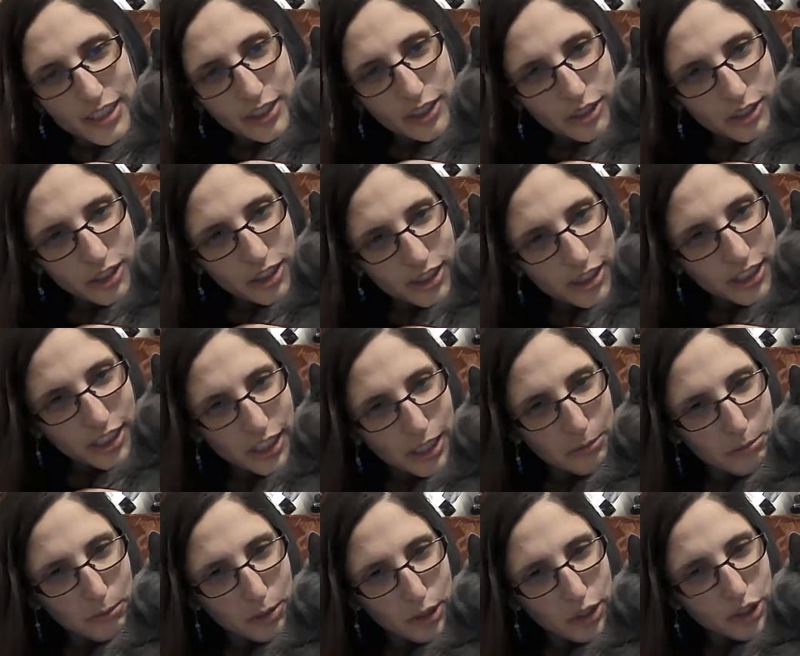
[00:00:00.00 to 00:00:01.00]
Look at that
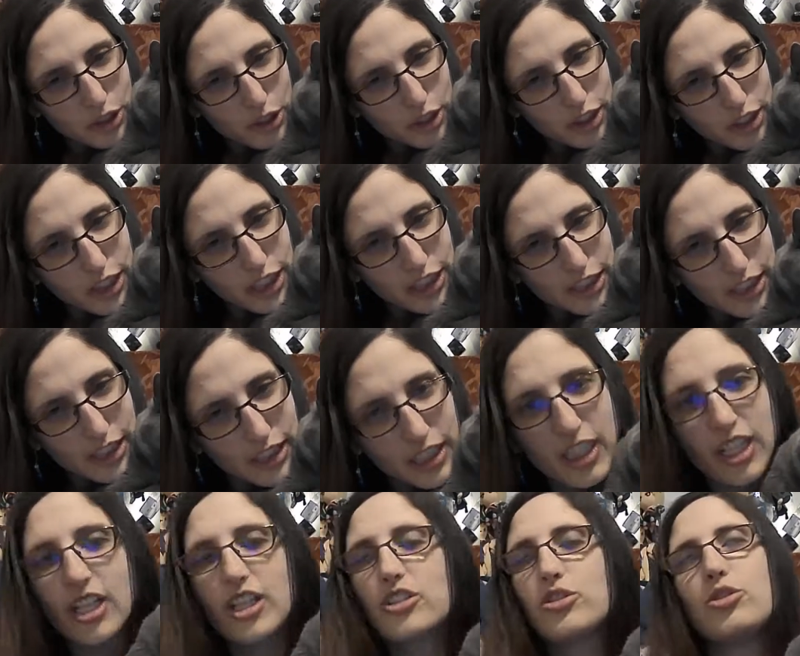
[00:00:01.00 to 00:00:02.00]
monster kitty!
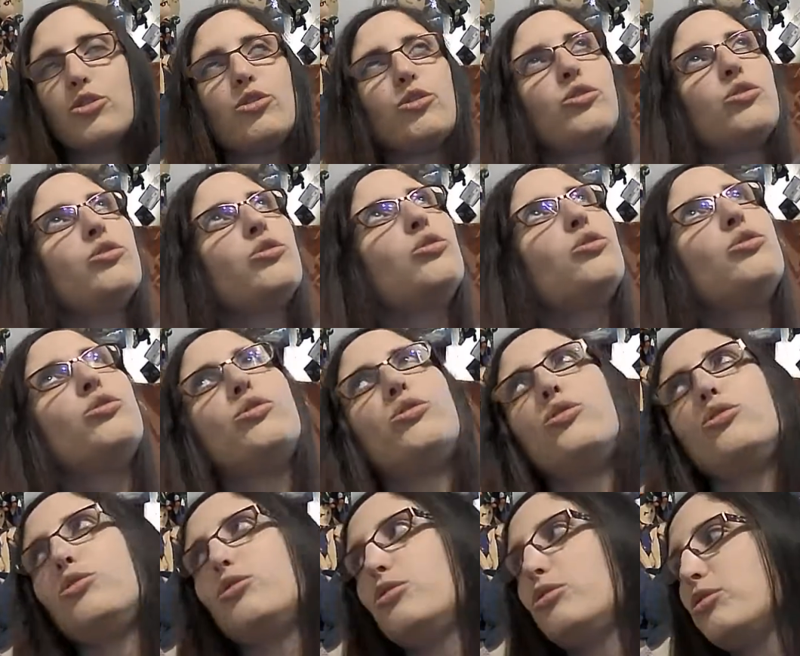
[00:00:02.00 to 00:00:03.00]

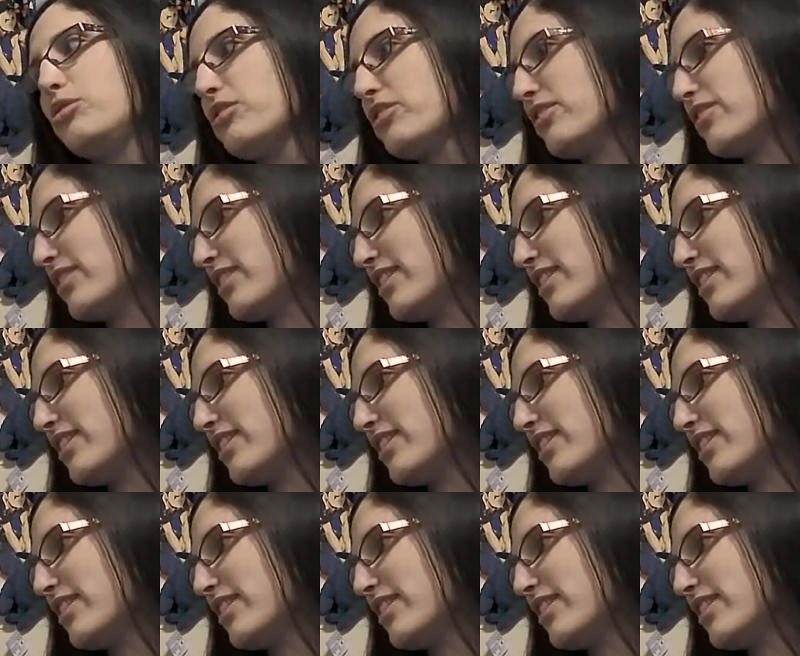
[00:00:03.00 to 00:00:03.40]
Dude!